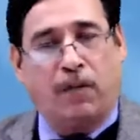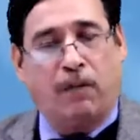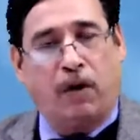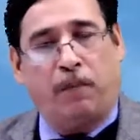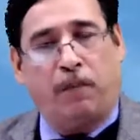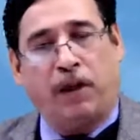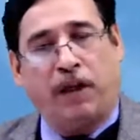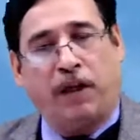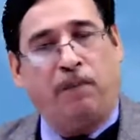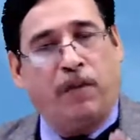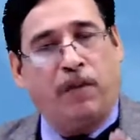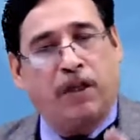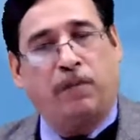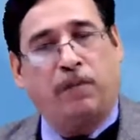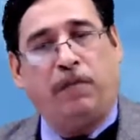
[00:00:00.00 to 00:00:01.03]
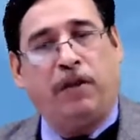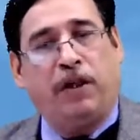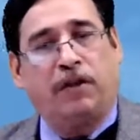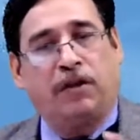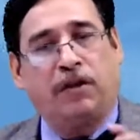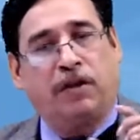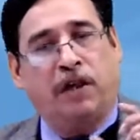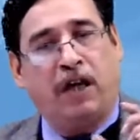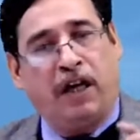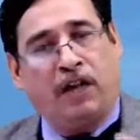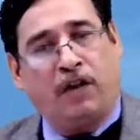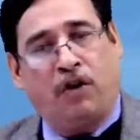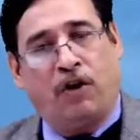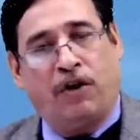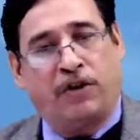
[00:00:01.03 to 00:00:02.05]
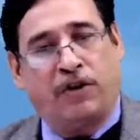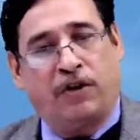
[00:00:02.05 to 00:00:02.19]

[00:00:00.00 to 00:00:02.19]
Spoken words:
property must be measured at cost.